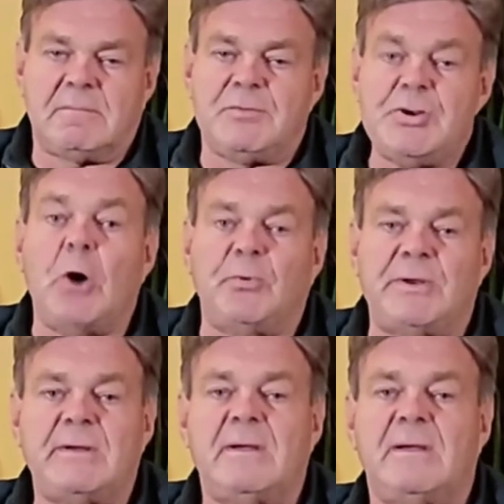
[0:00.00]

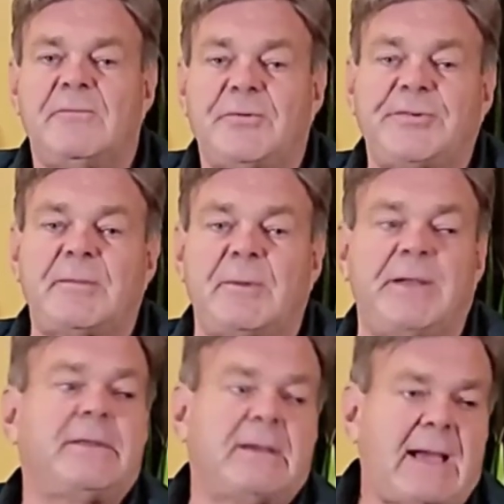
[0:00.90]
note. First of the
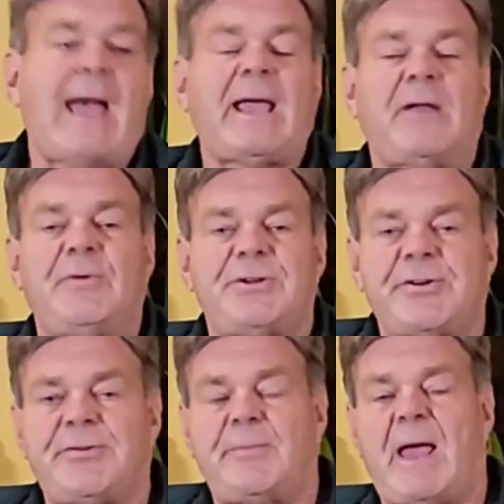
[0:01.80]
month, I got to
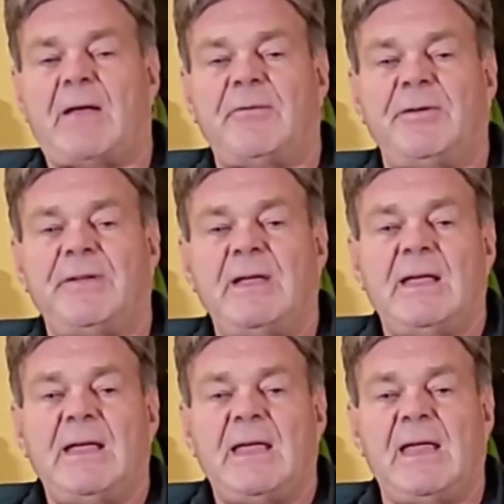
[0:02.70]
recharge the batteries
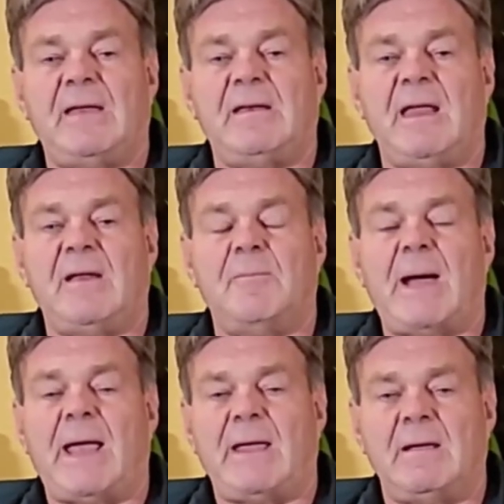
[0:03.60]
in in
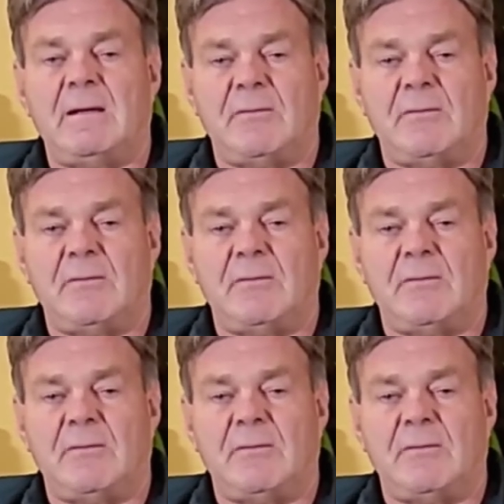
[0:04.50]
my